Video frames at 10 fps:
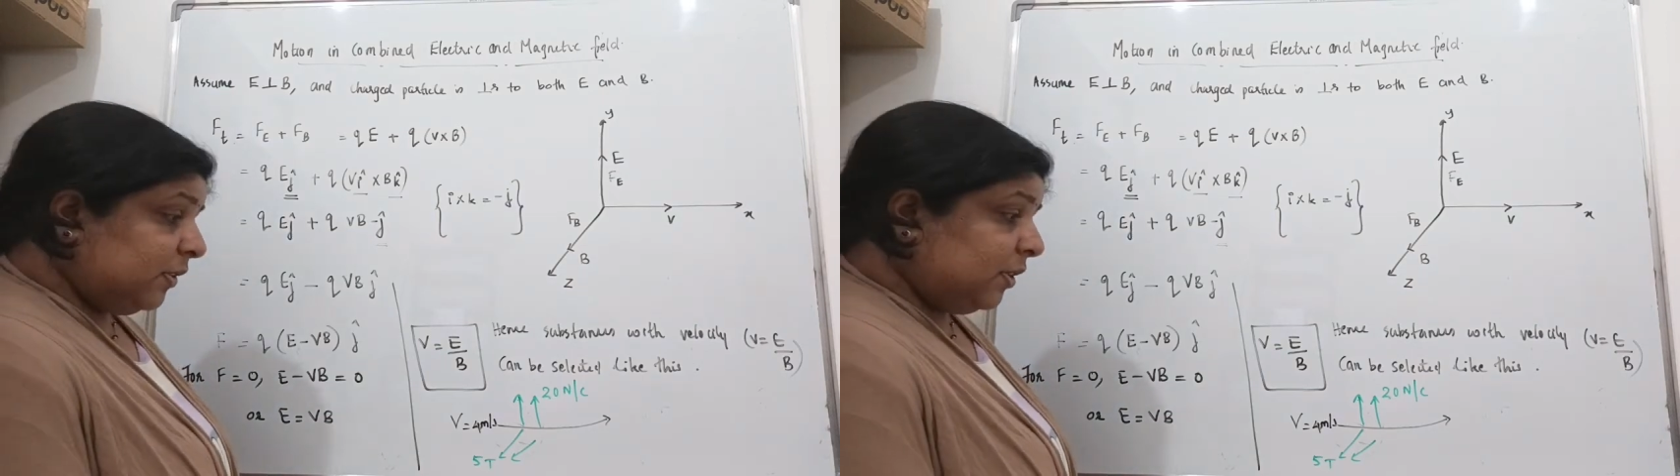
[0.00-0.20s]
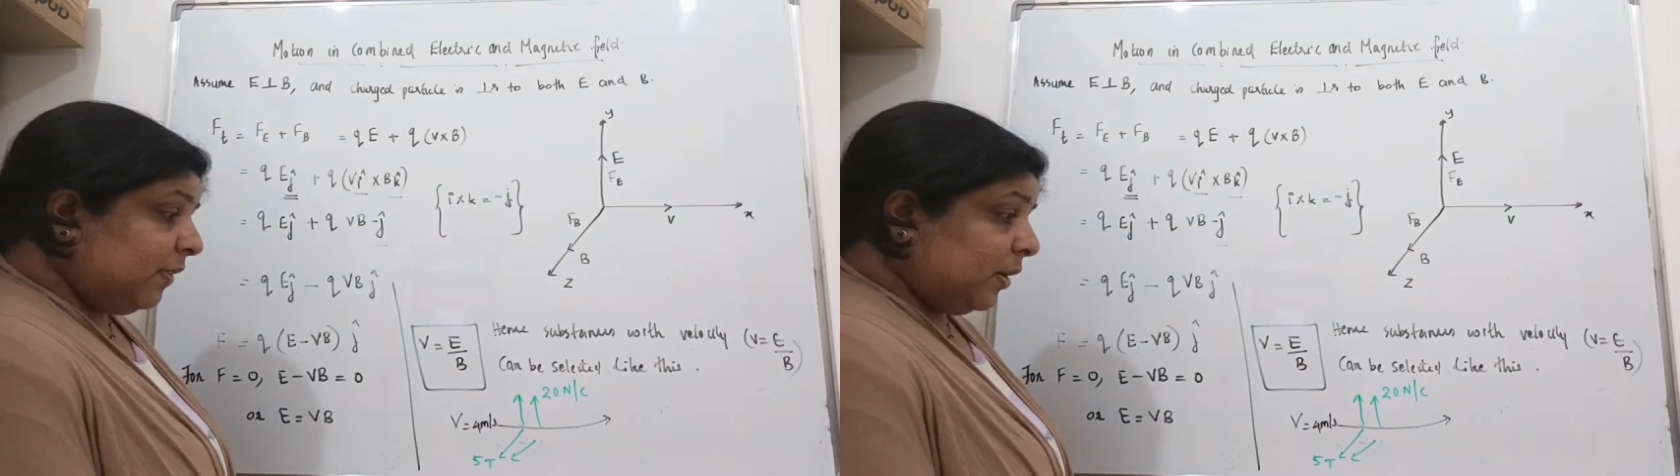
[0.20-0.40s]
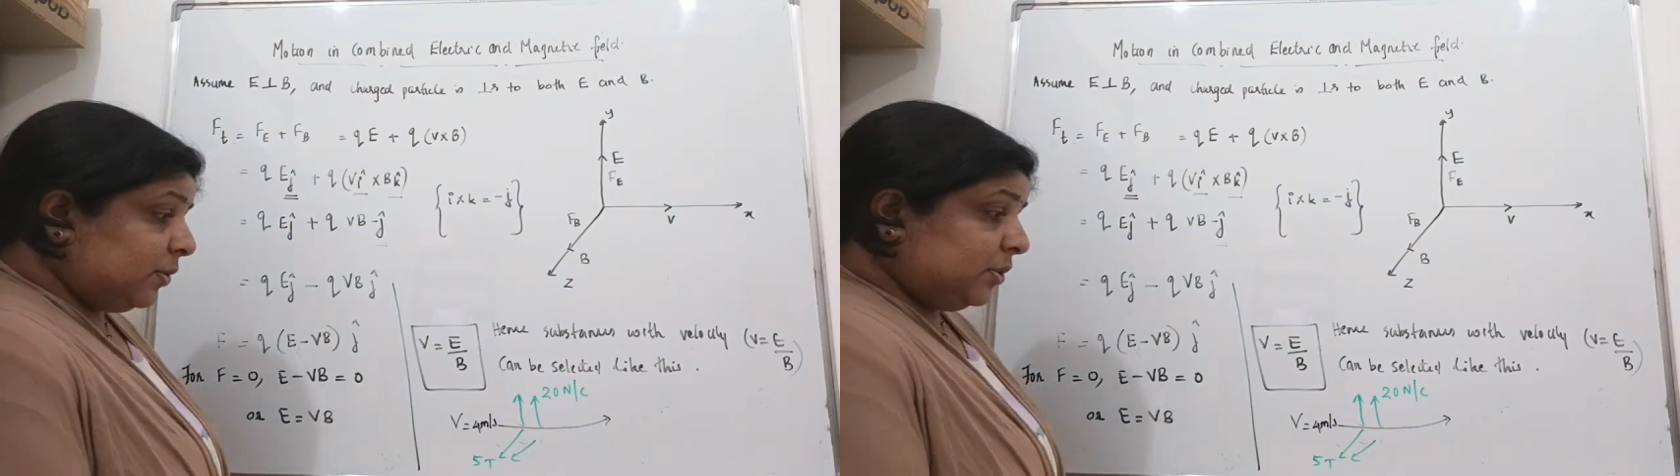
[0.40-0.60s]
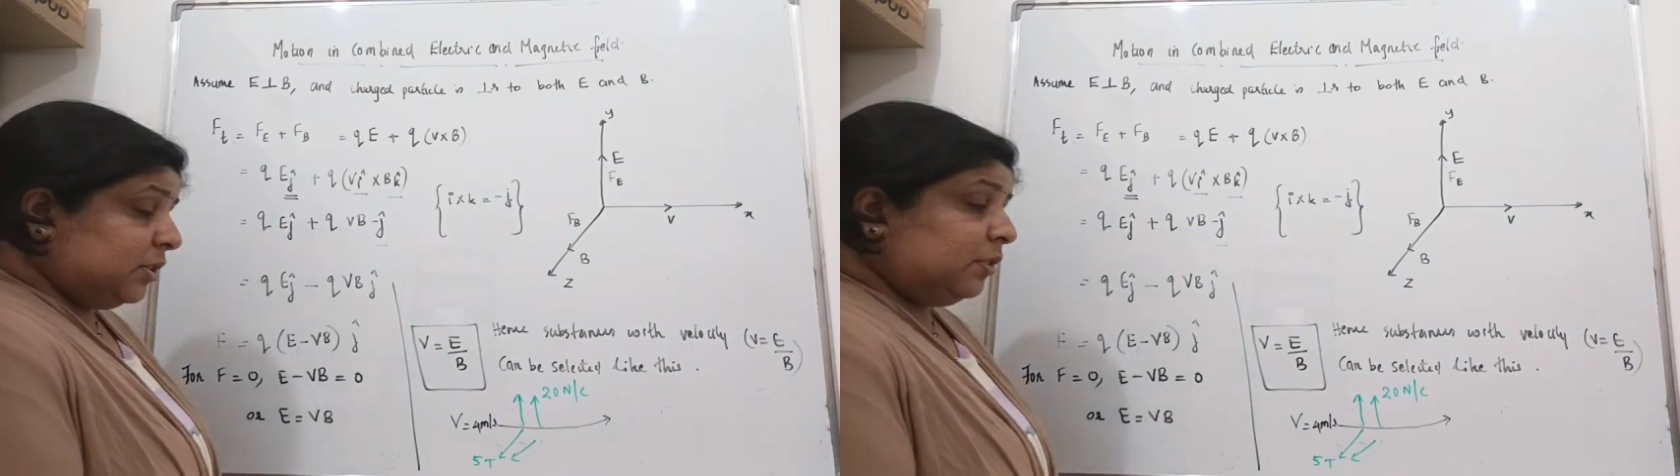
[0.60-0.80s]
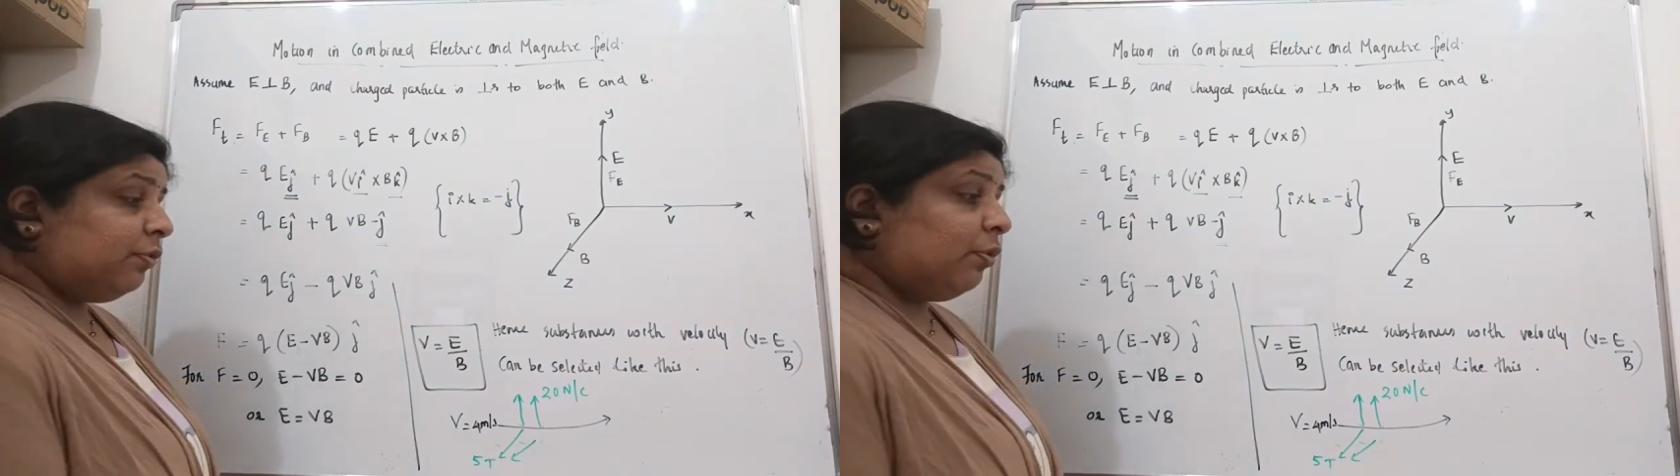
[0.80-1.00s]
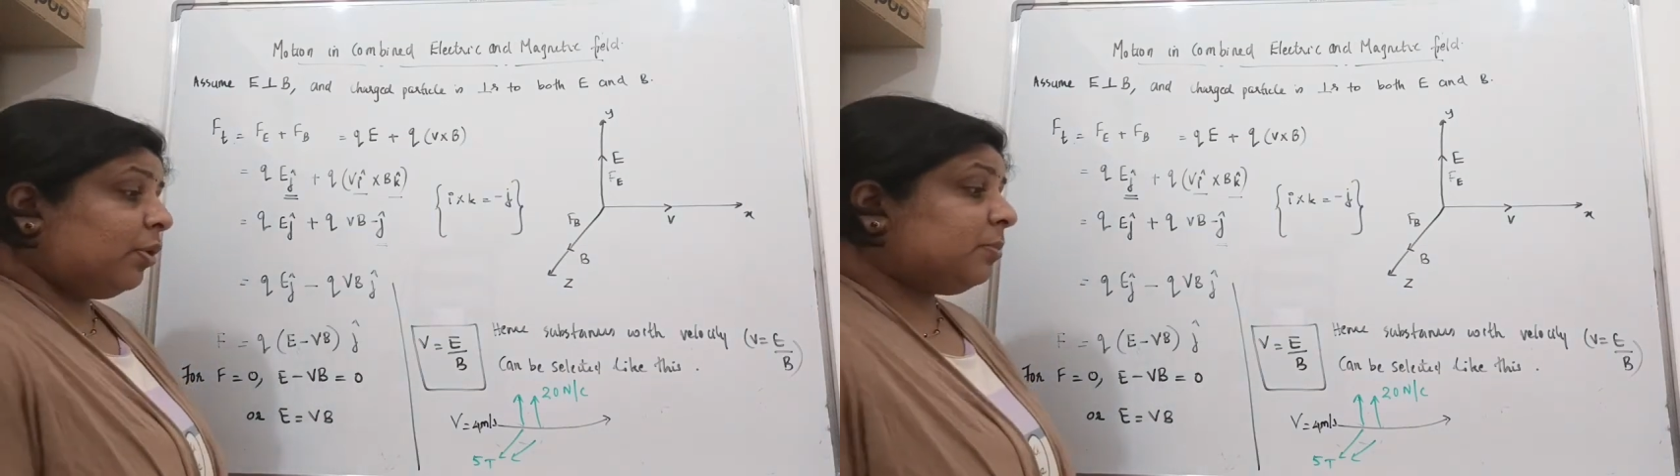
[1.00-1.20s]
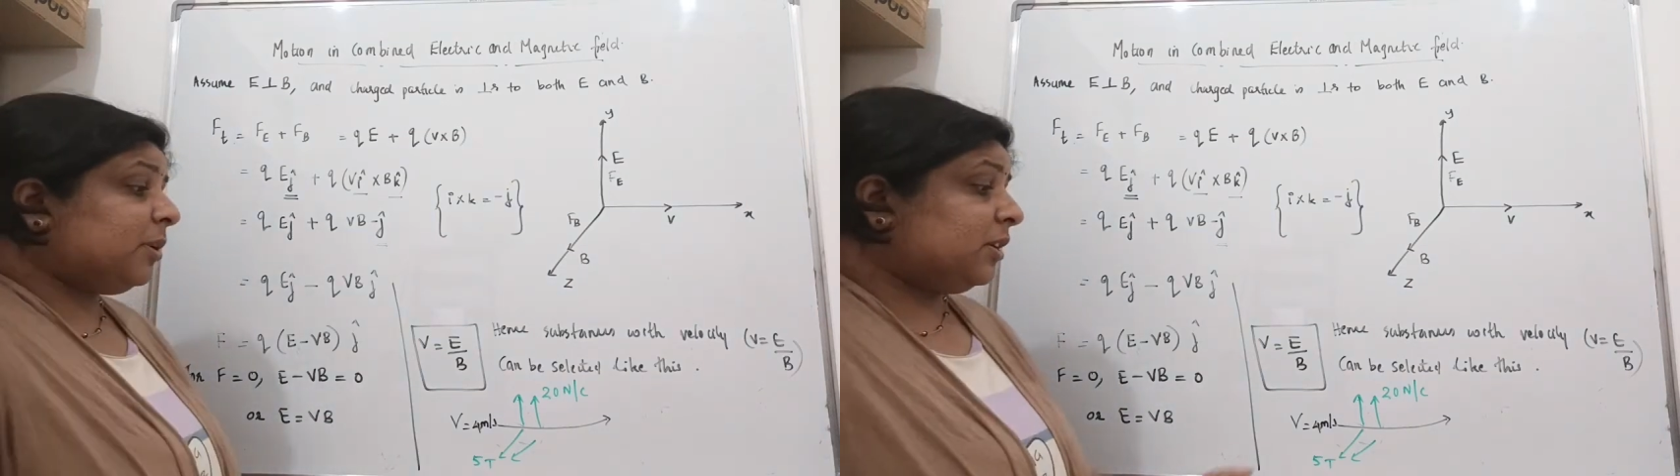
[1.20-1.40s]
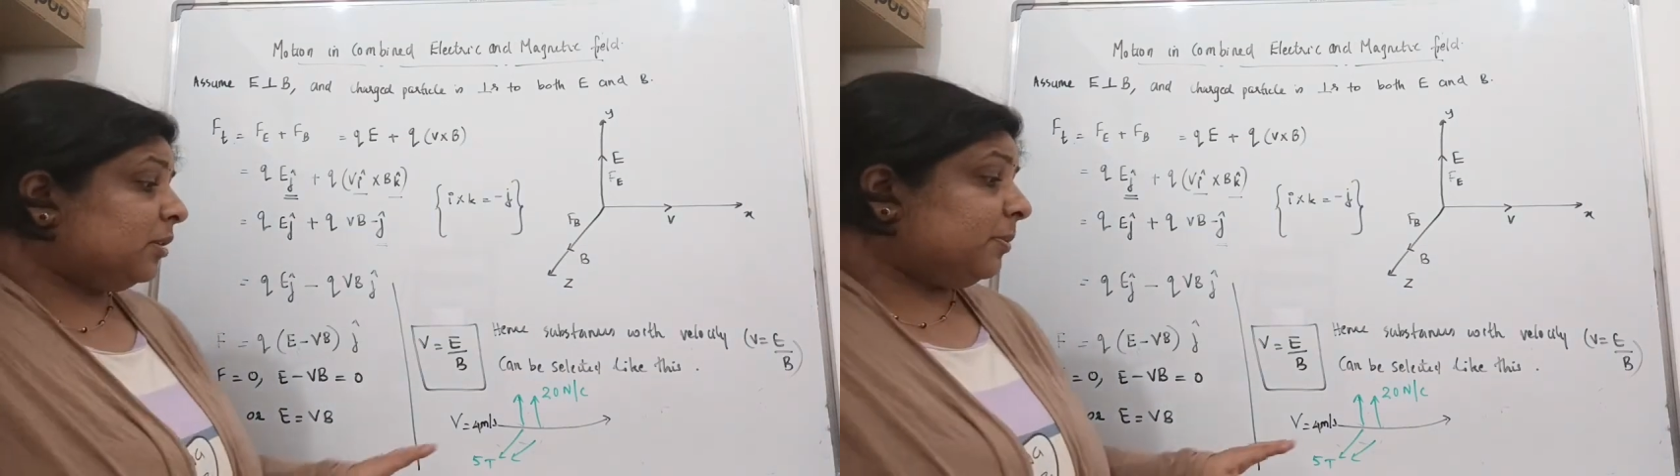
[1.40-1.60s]
with a velocity 4
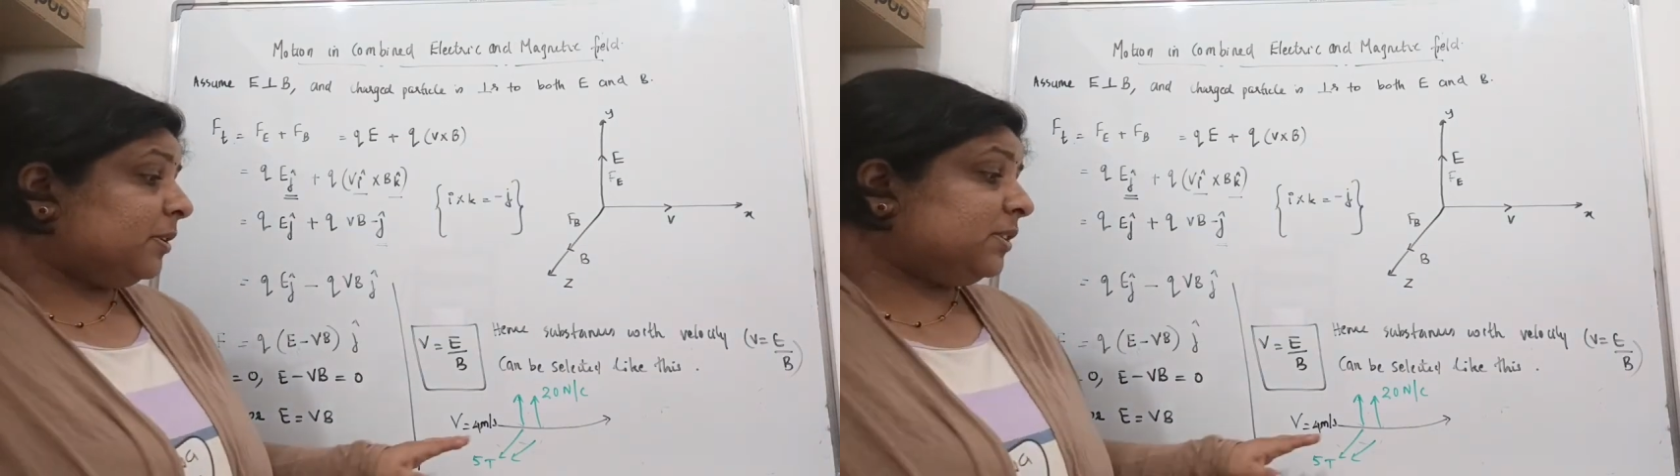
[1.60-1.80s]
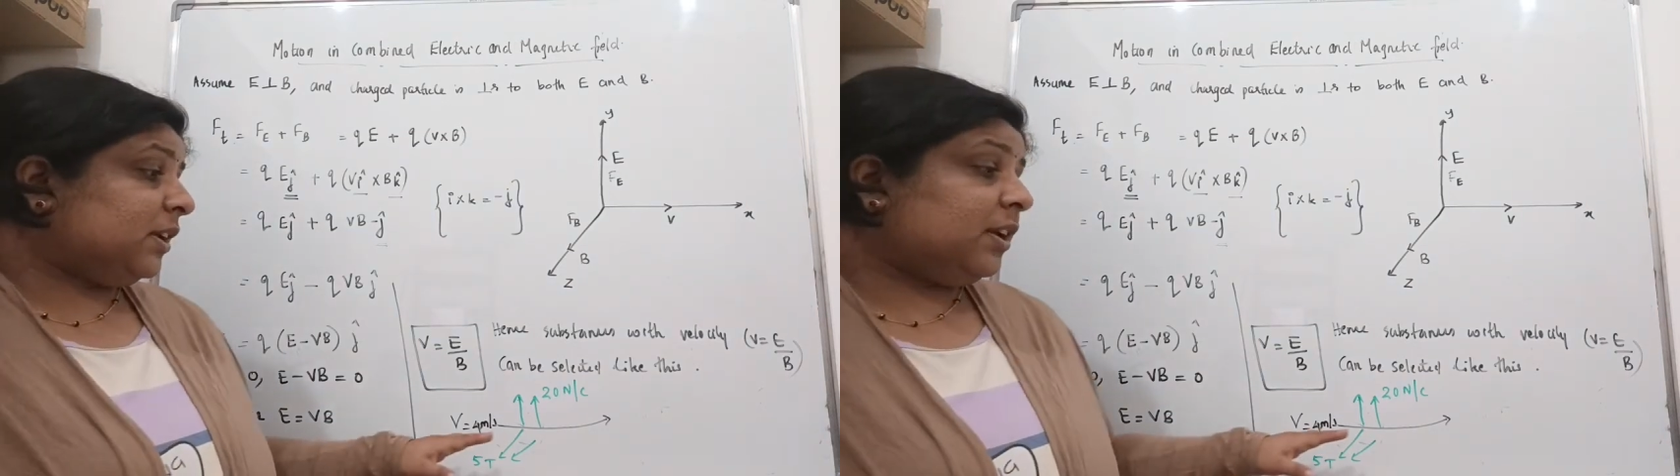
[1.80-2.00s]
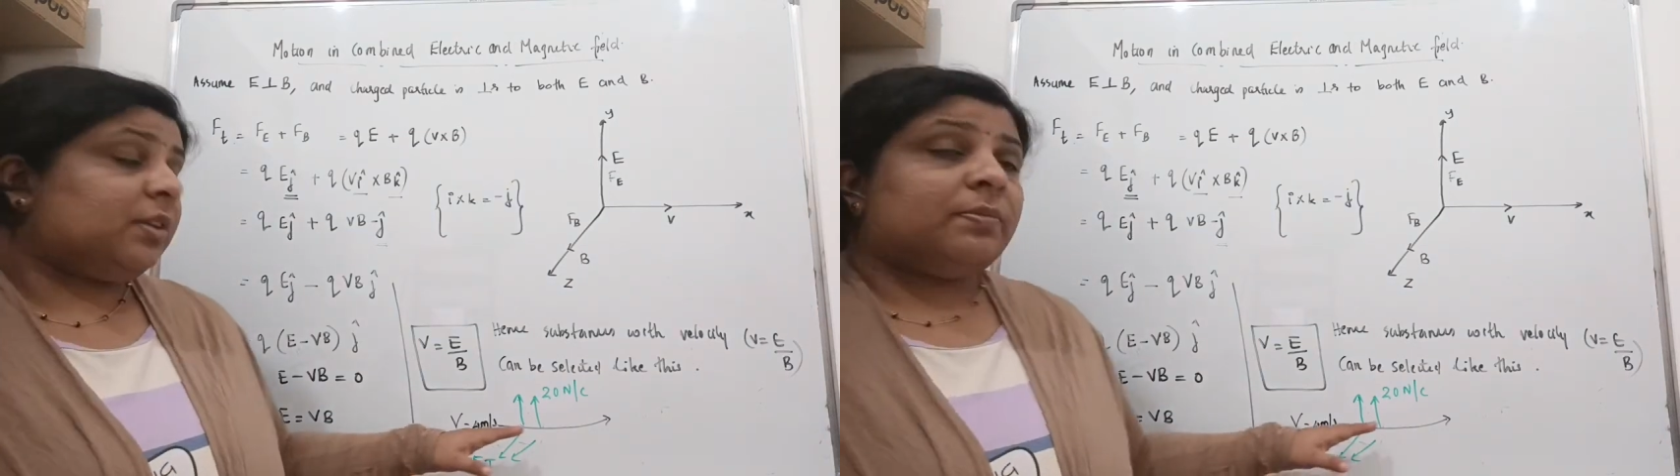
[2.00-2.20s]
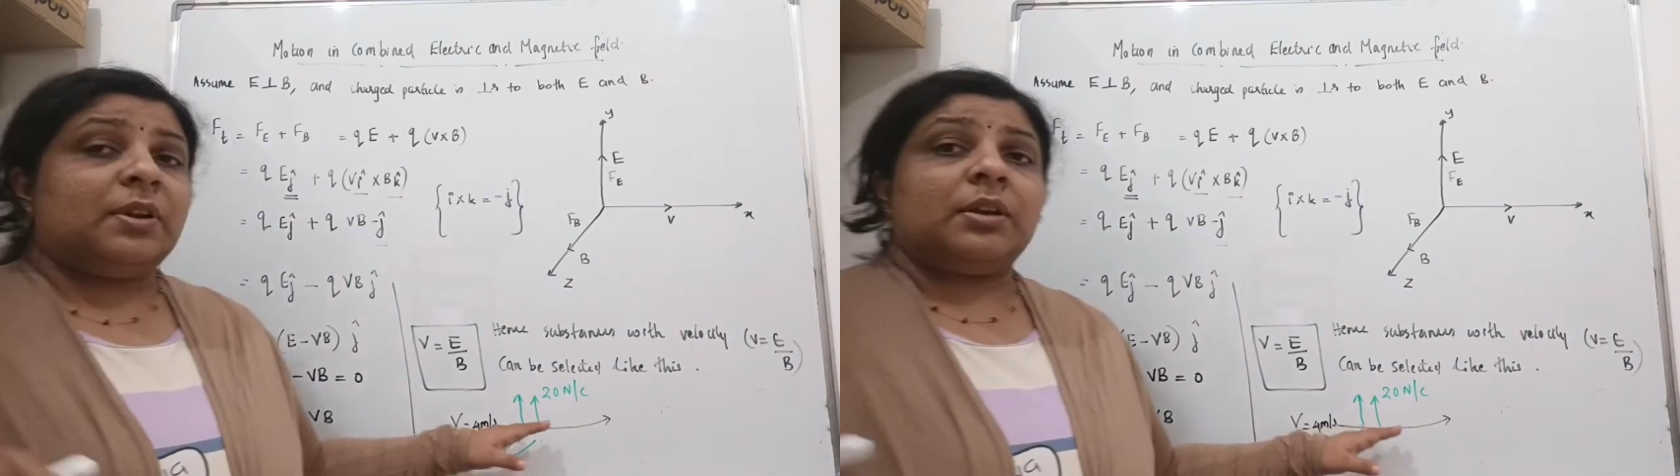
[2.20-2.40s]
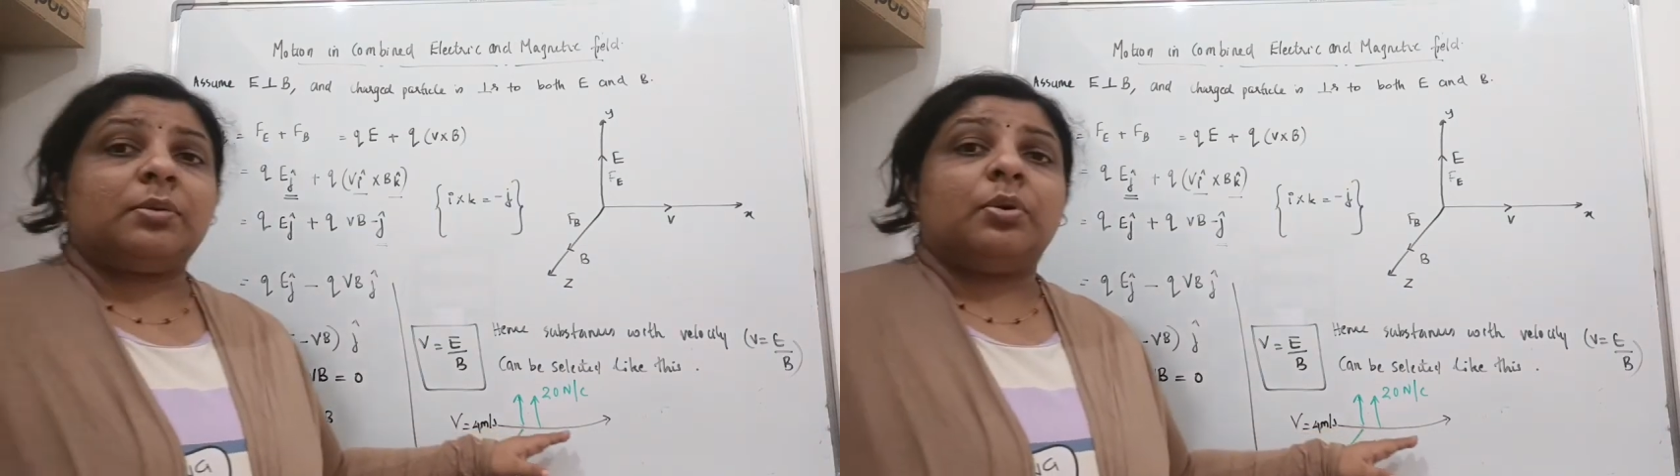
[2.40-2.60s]
meter per second will